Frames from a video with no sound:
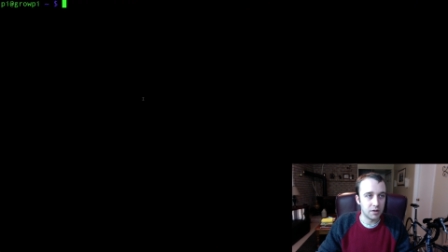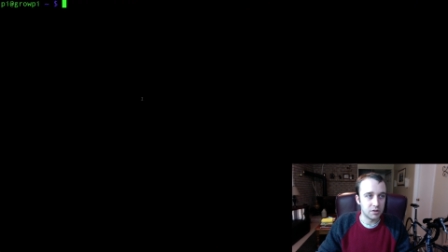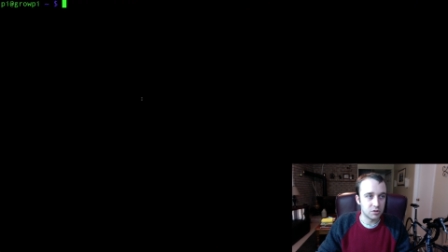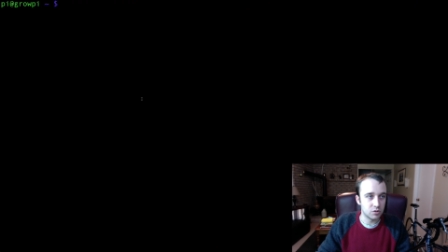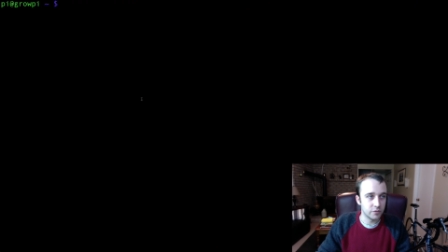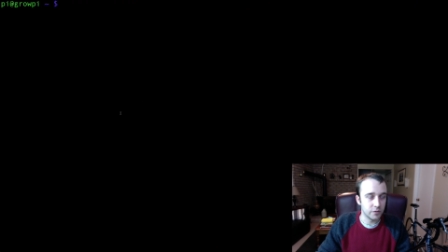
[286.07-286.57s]

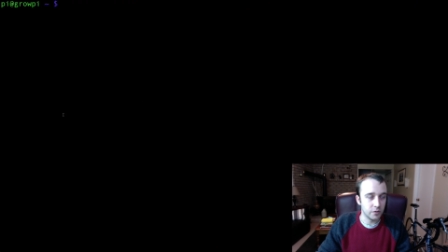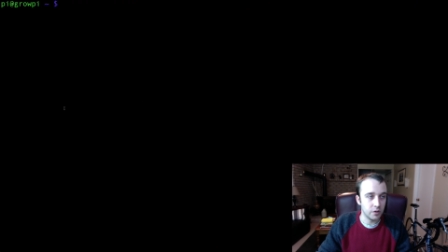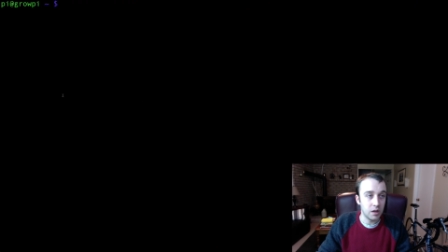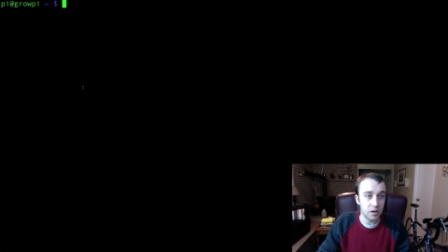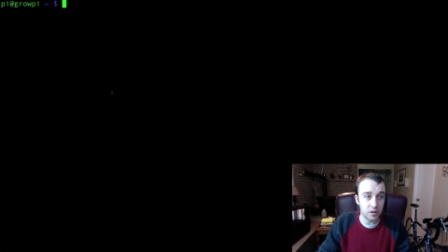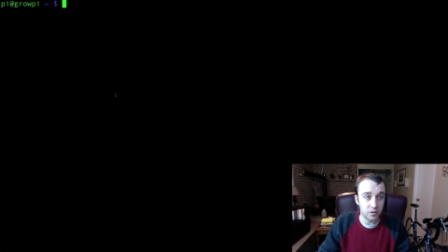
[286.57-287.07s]
server
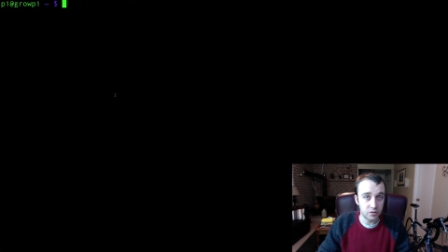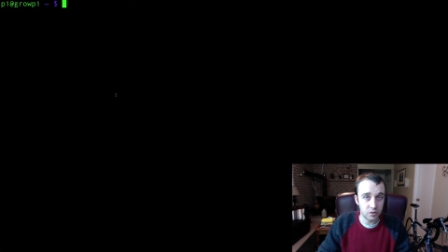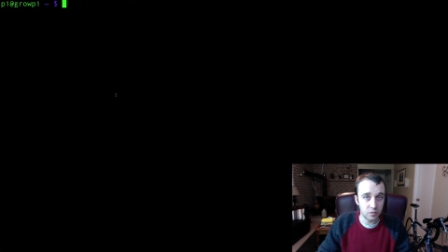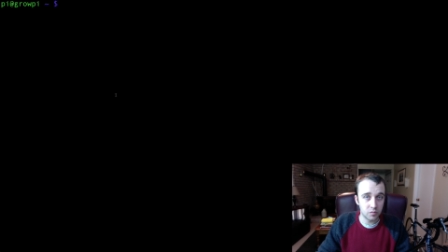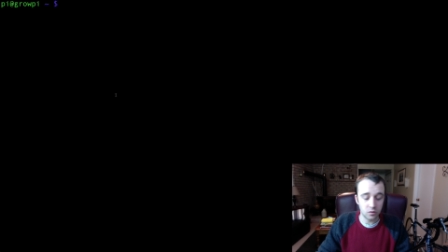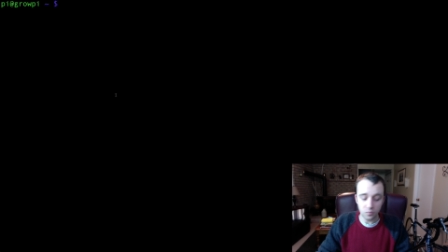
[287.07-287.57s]
in the
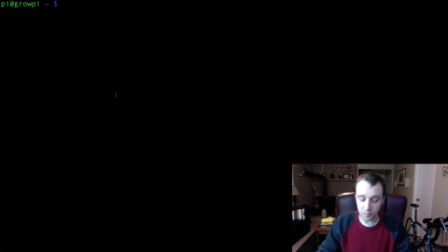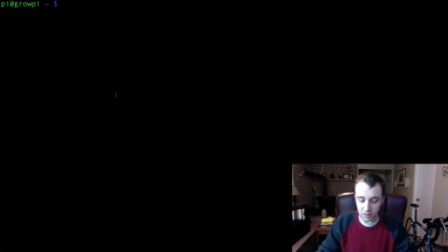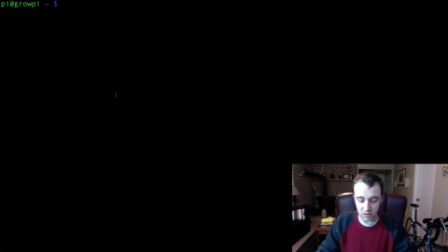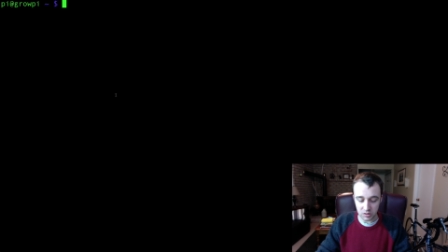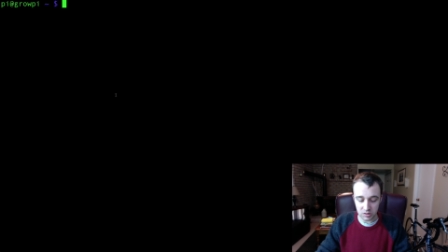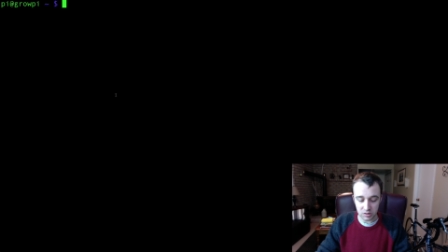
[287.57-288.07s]
terminal
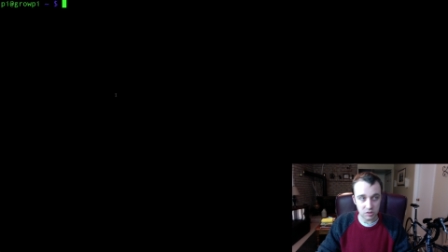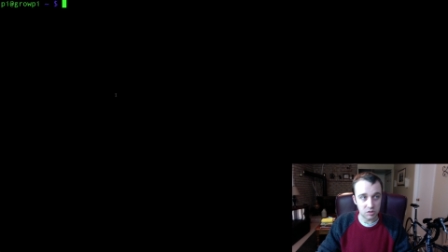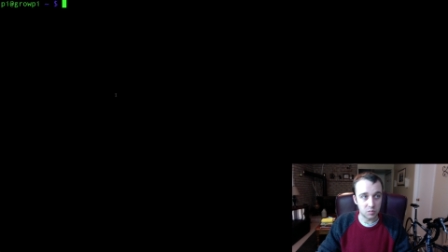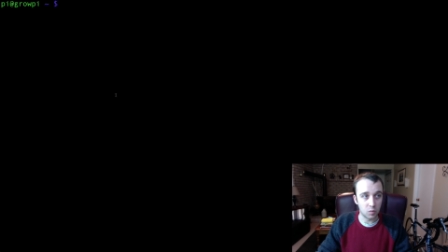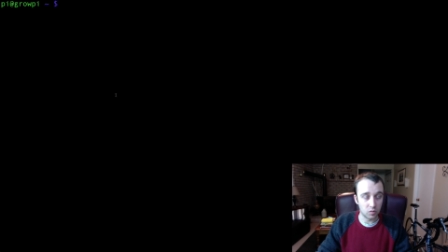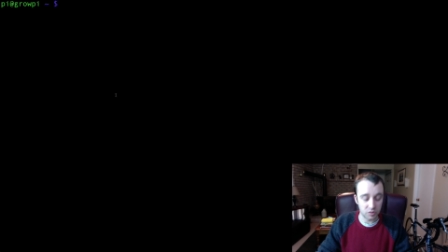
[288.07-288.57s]
because this is
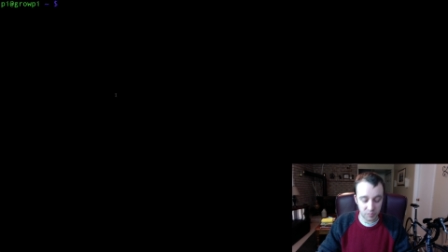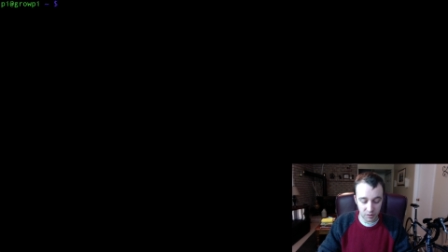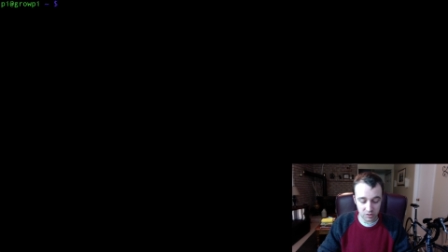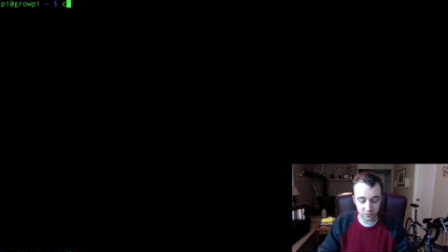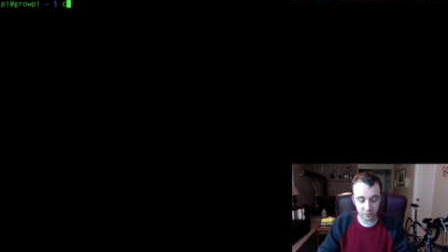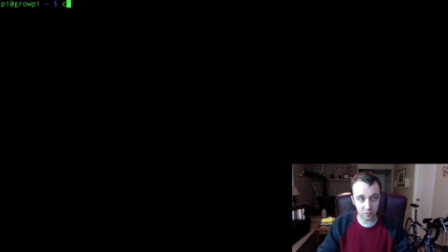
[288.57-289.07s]
more
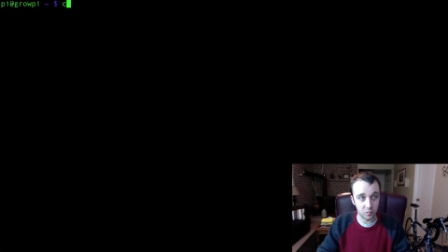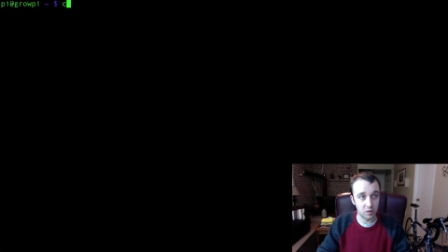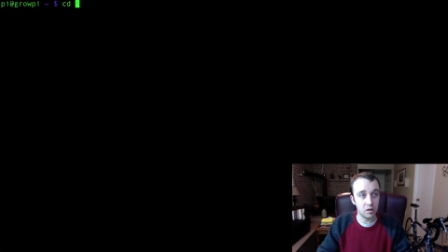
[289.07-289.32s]
responsive for me.